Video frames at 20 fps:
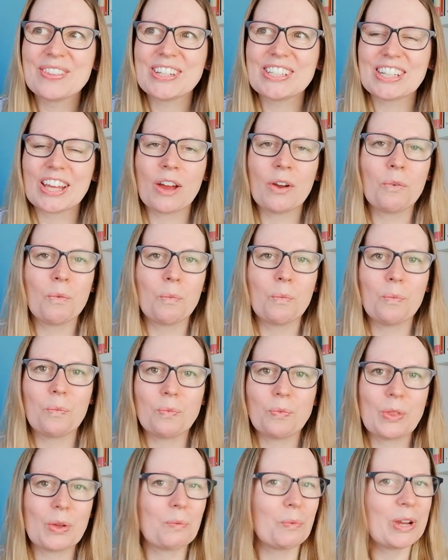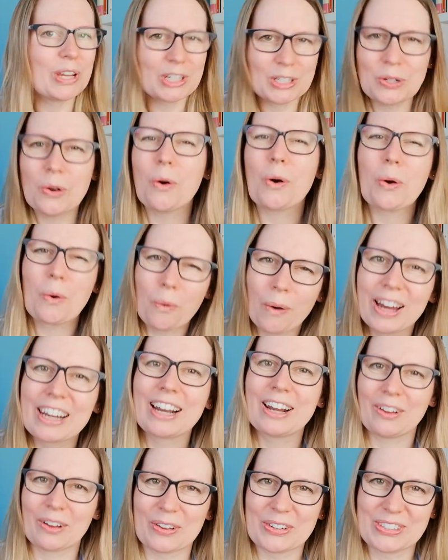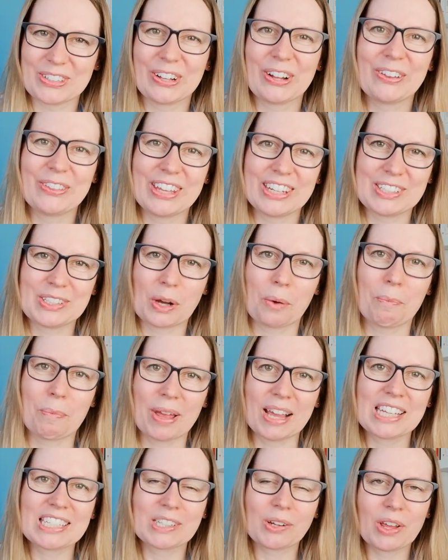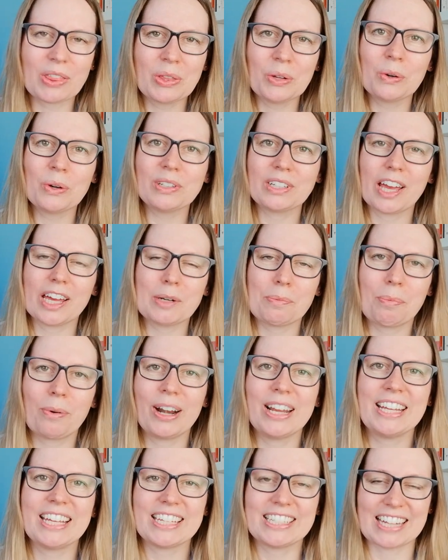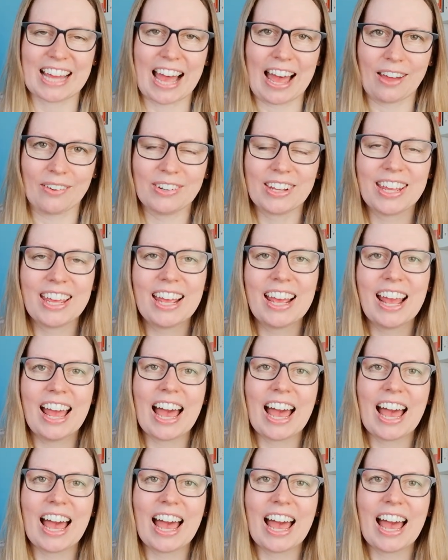So we could talk quite a lot on this topic, so I thought I'd break it down.